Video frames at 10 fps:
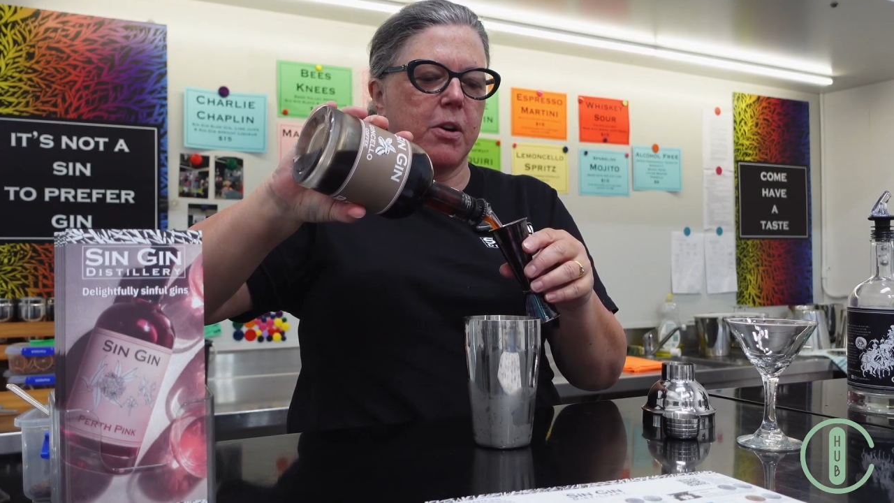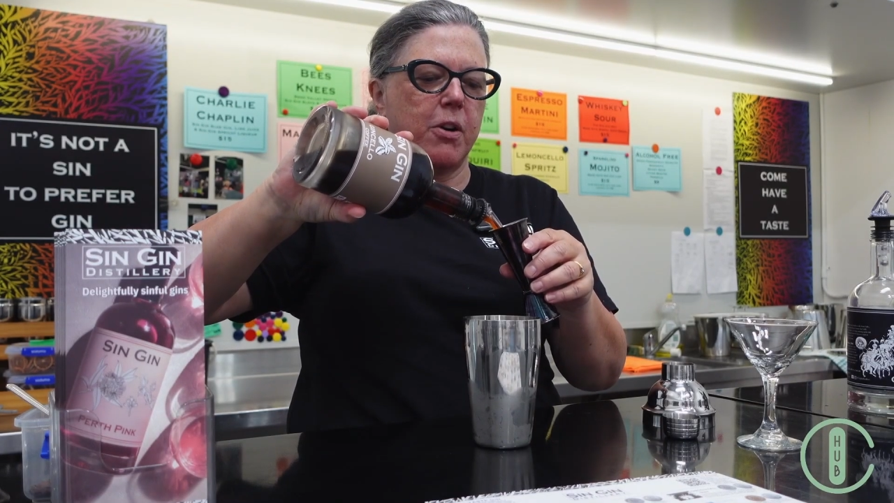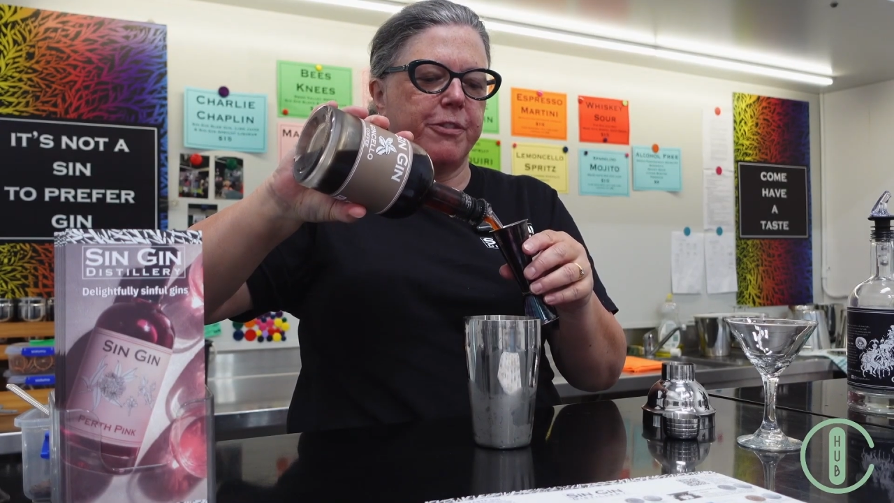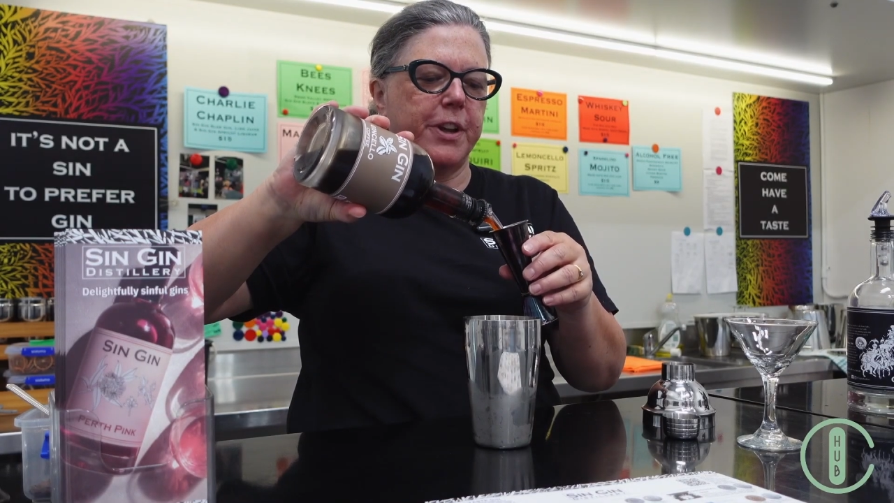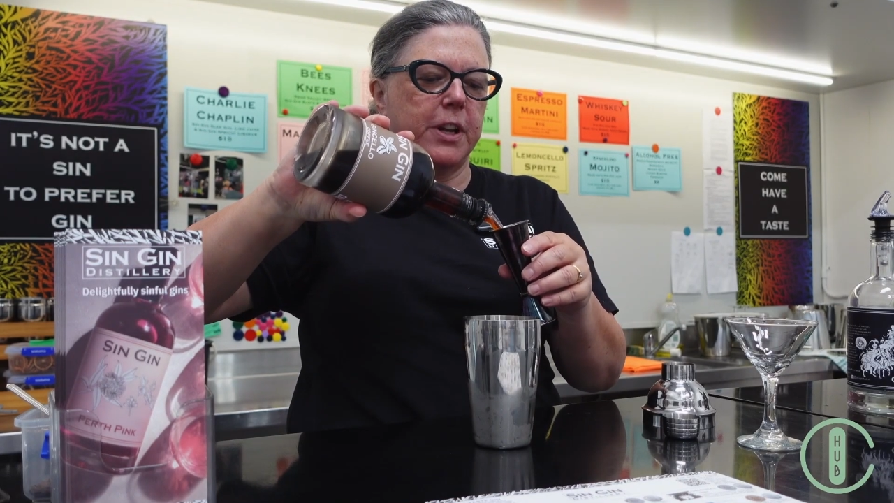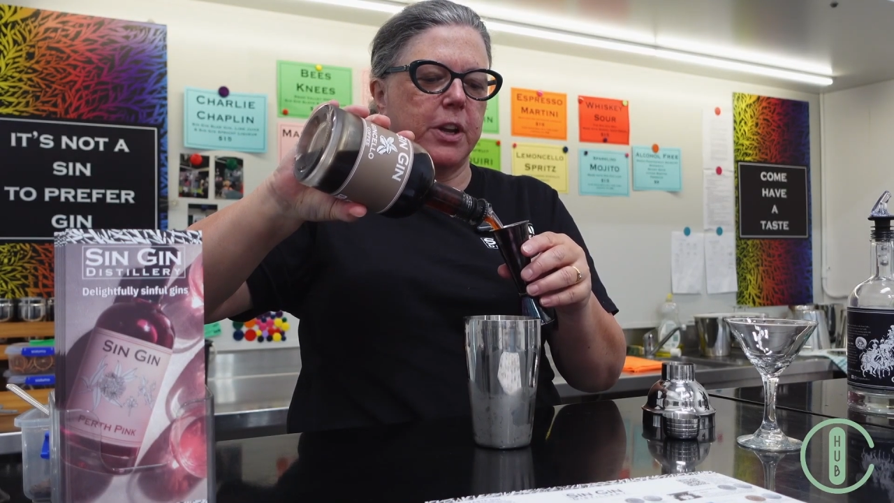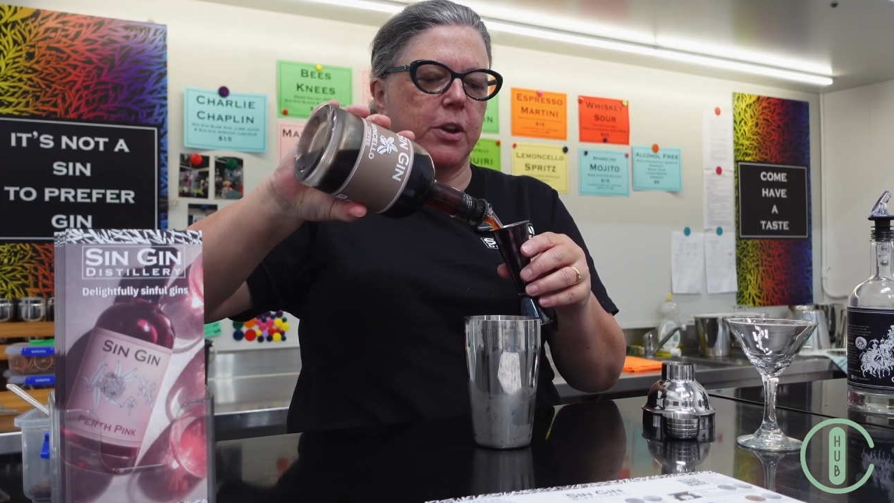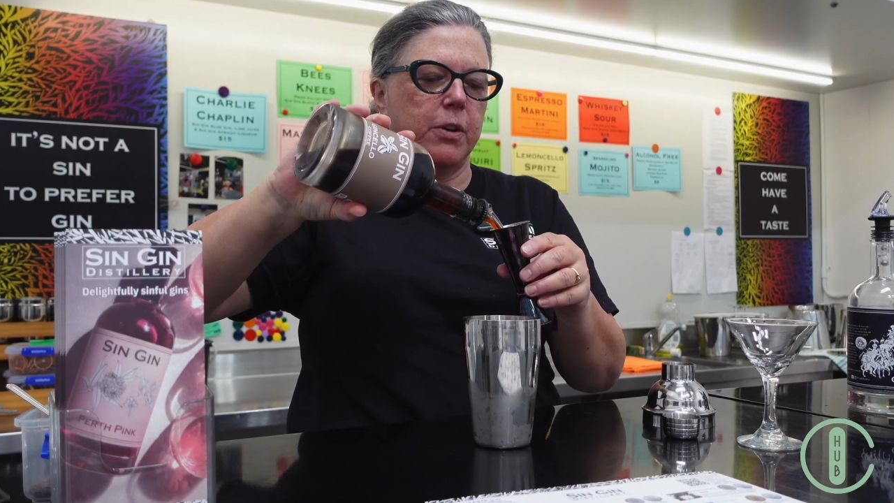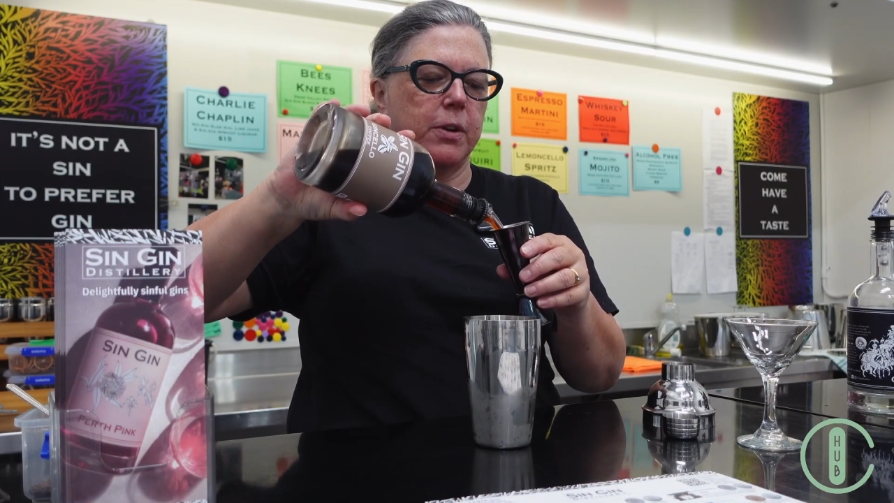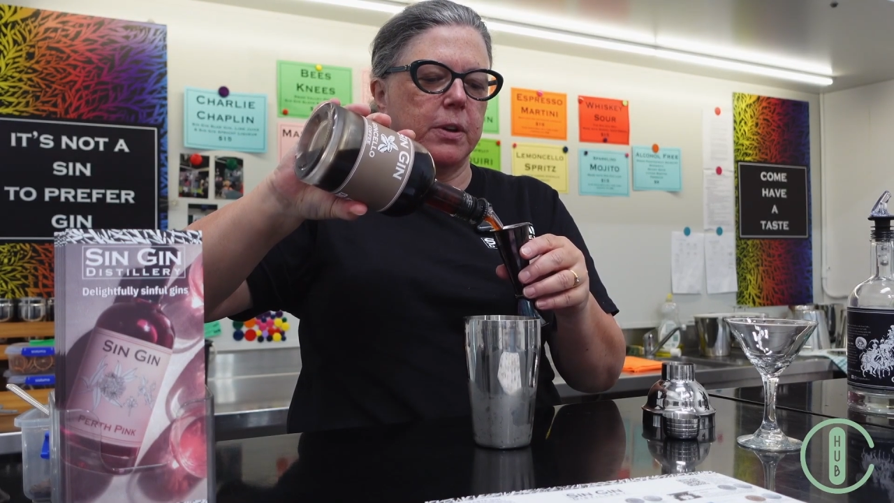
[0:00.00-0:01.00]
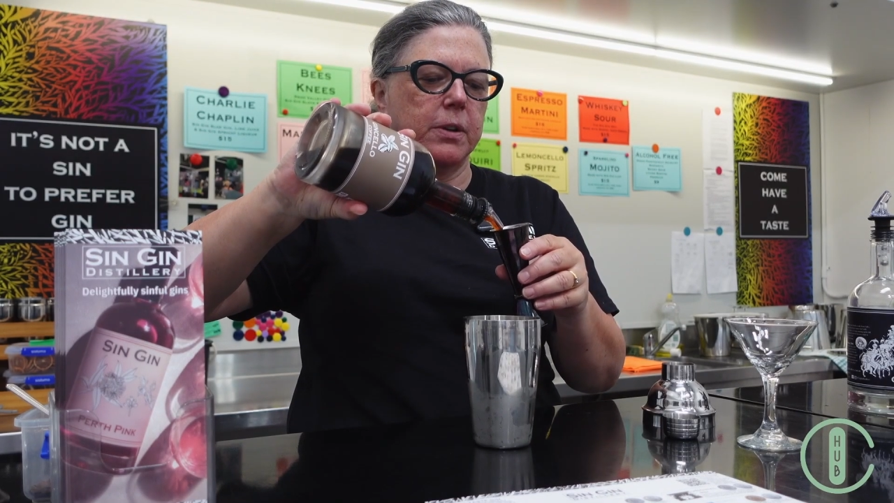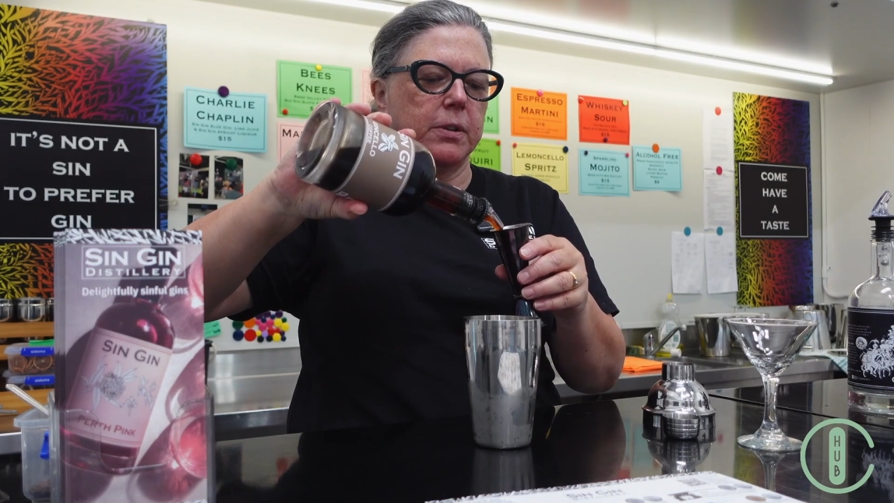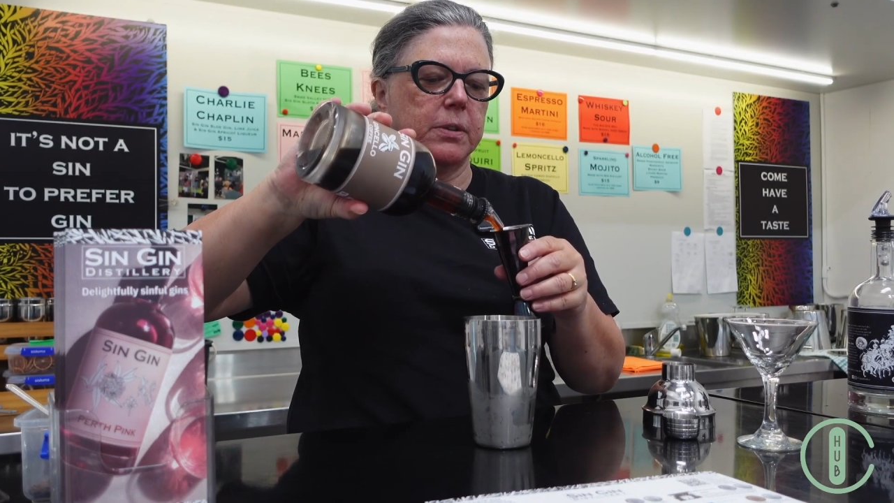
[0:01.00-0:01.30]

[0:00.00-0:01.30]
coffee liqueur.